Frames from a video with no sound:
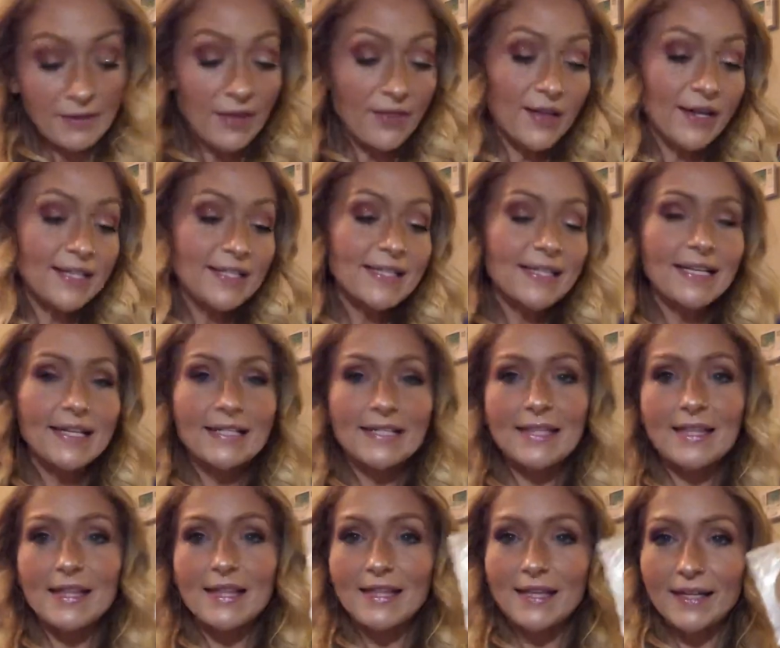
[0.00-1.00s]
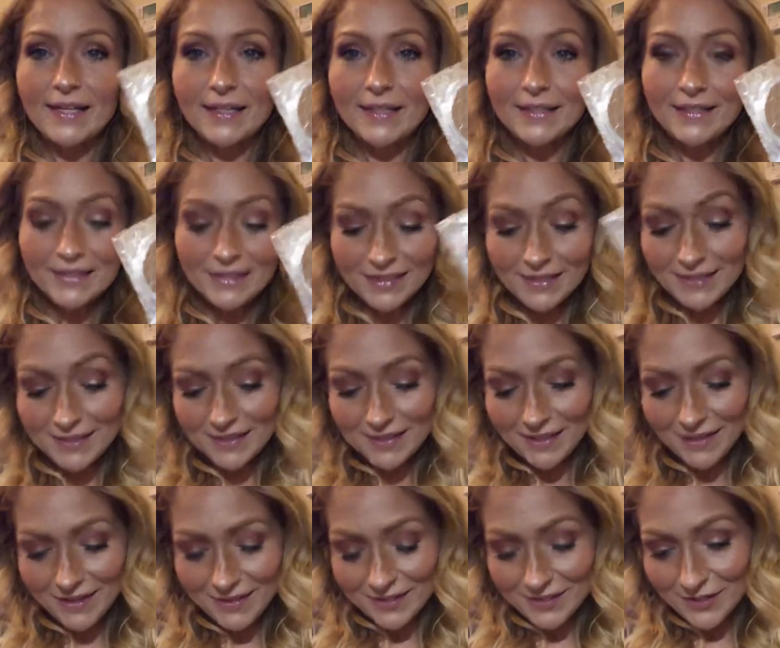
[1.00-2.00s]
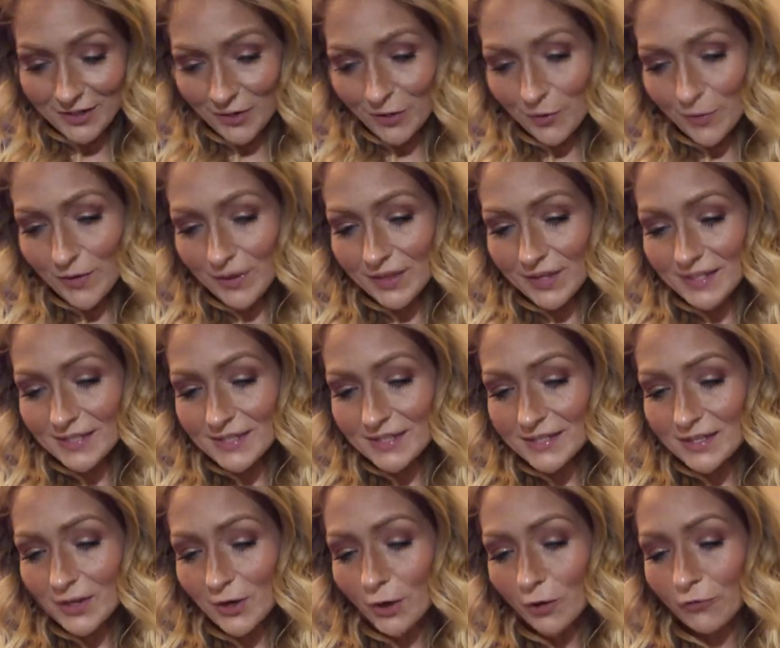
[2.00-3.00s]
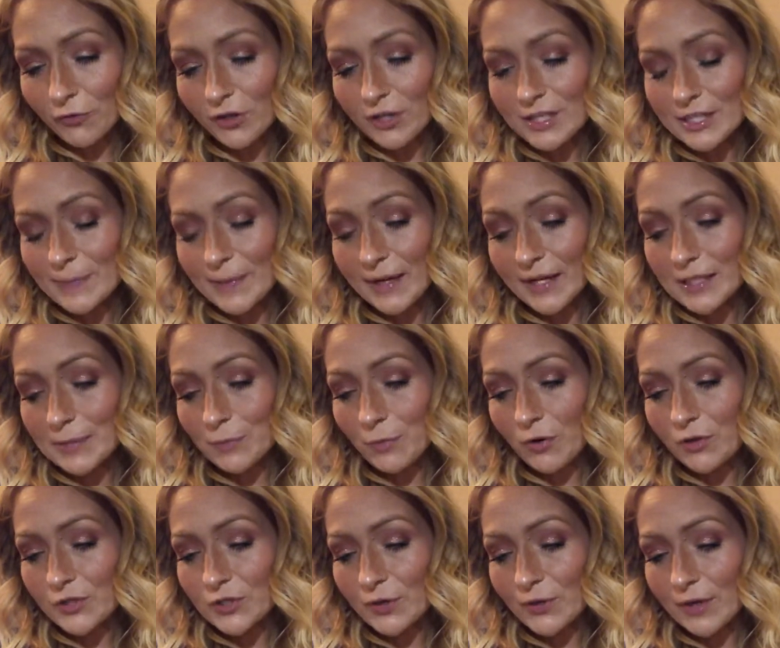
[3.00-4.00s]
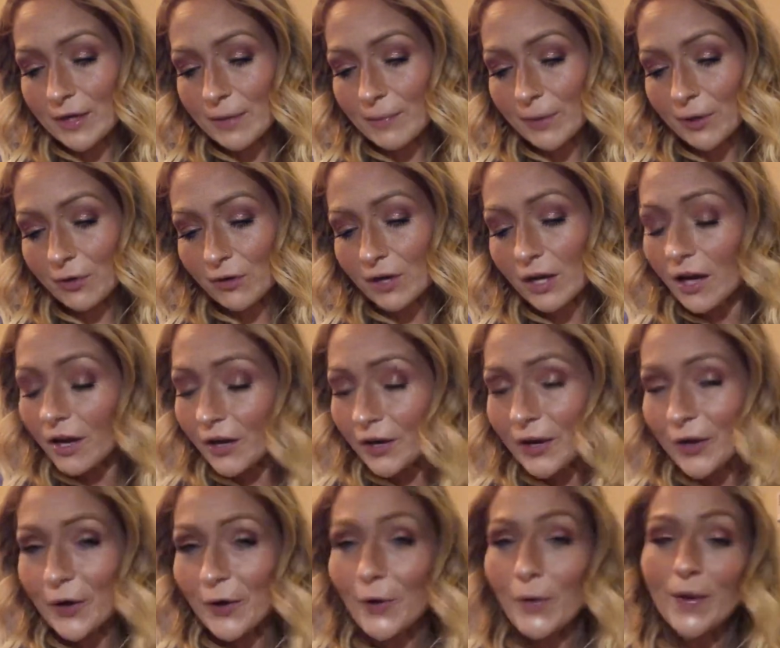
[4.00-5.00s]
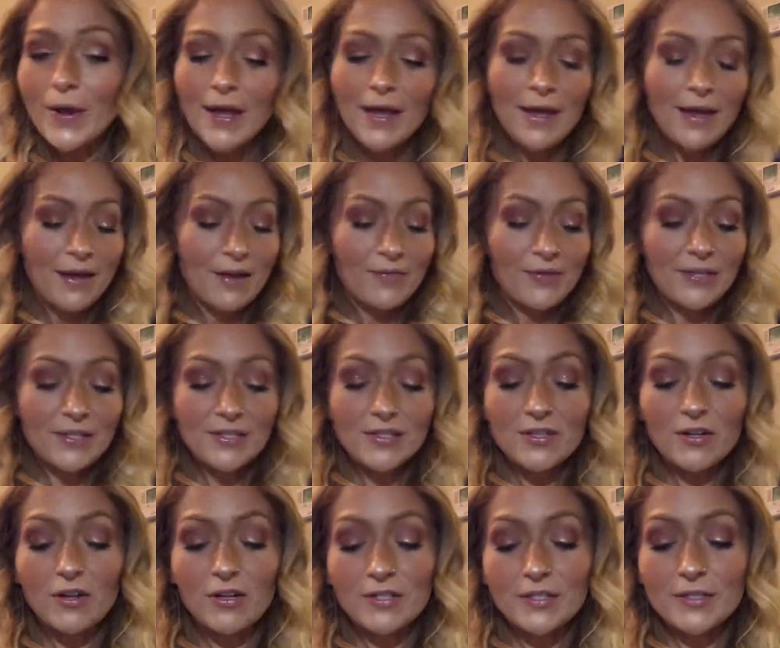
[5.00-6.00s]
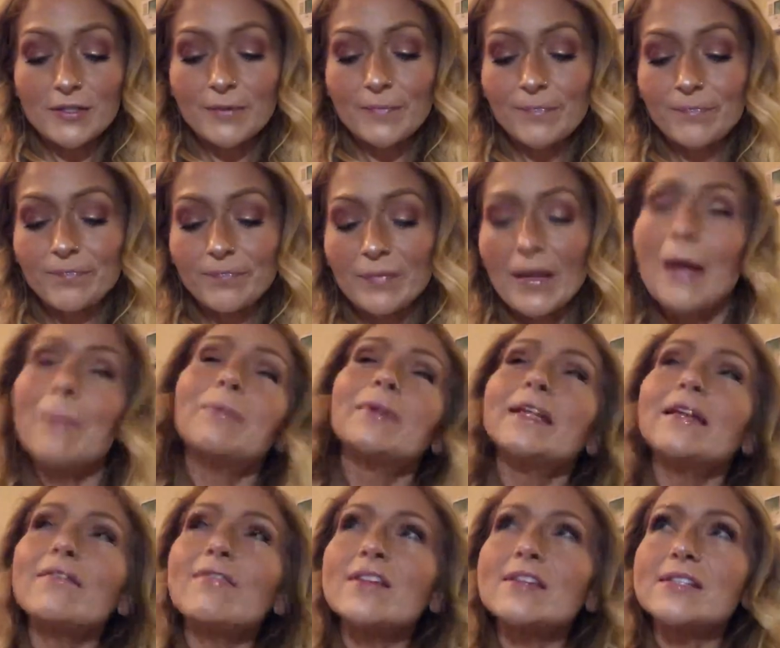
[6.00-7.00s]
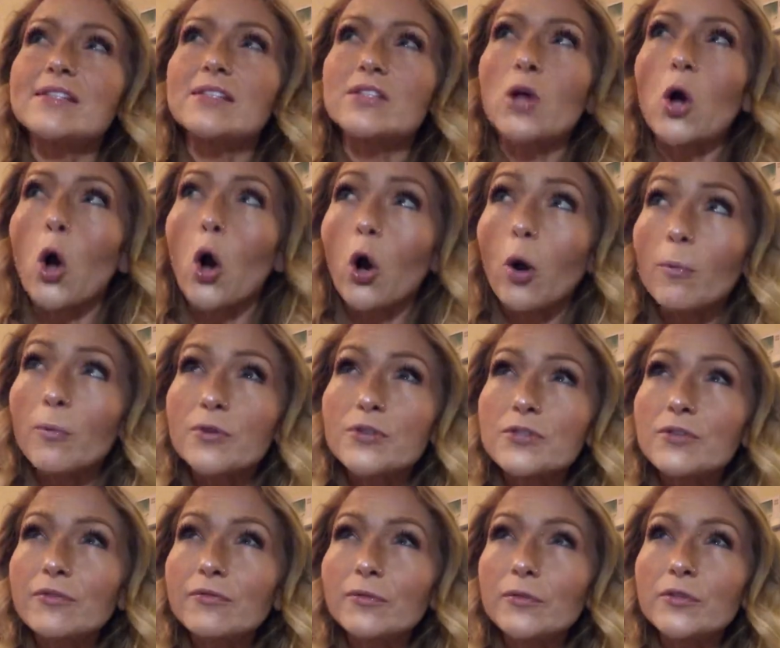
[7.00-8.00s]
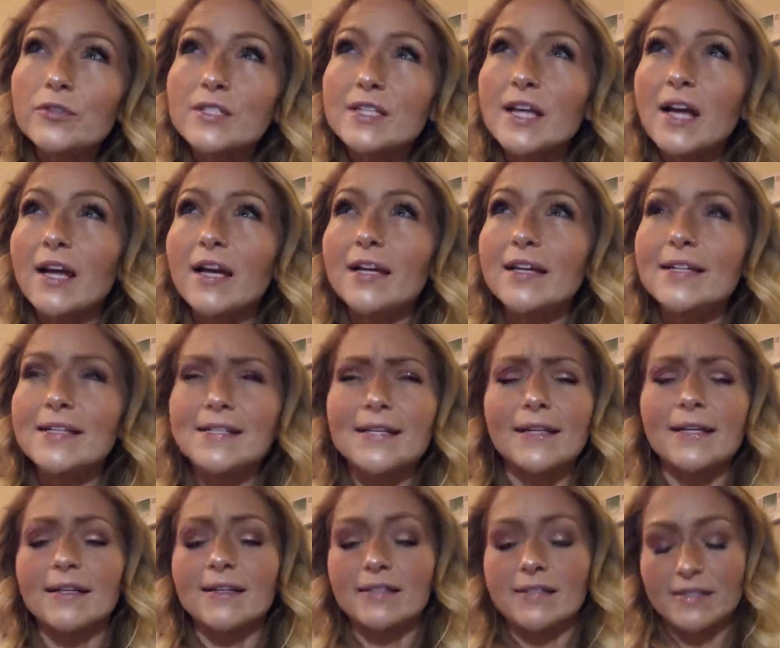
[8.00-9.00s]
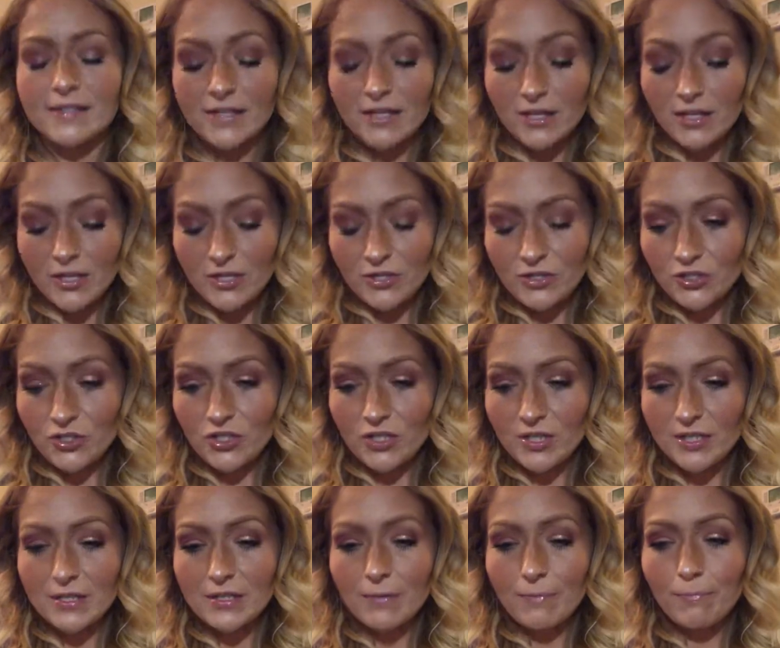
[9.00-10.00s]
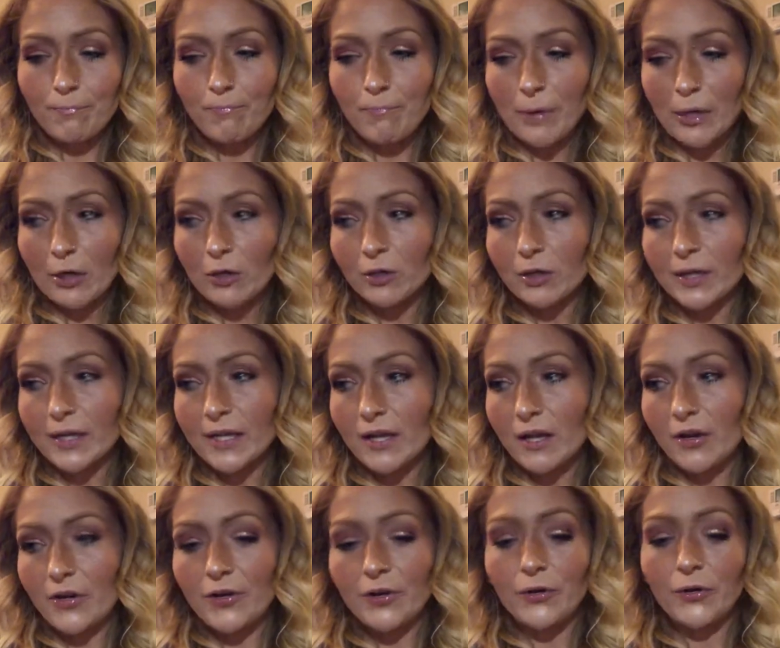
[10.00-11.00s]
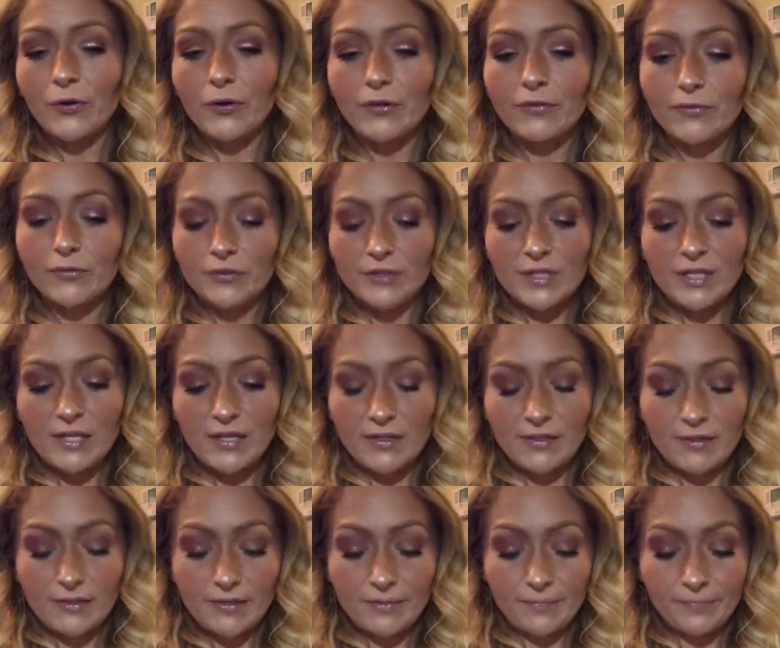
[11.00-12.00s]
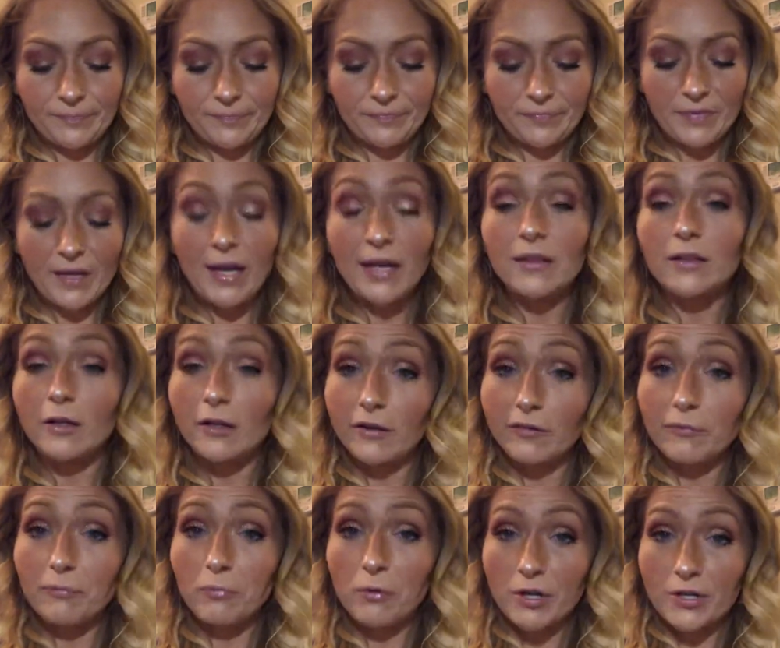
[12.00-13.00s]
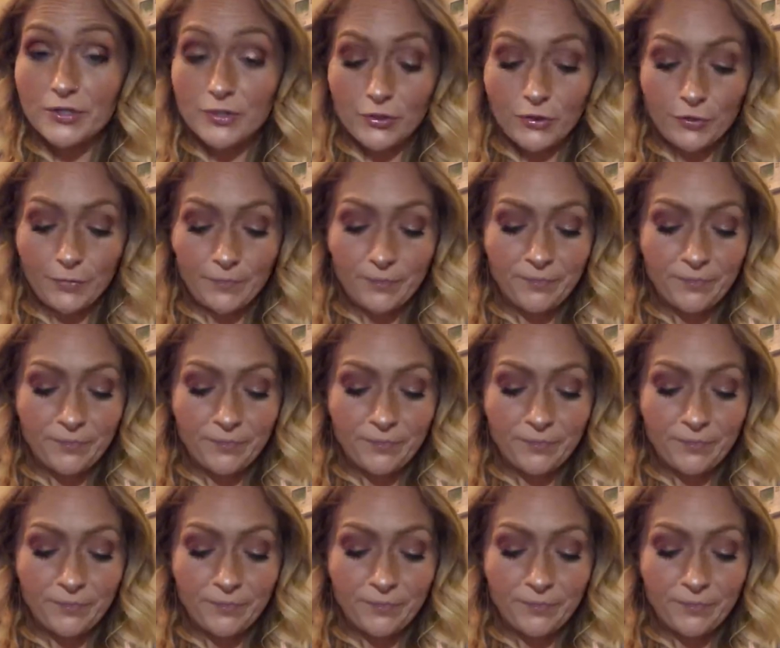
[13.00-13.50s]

The next thing is this. So this is an Ofra Cosmetics bronzer in Americano. This is awesome. I believe this is almost a full size. Like it's just barely under a full size. I love bronzer.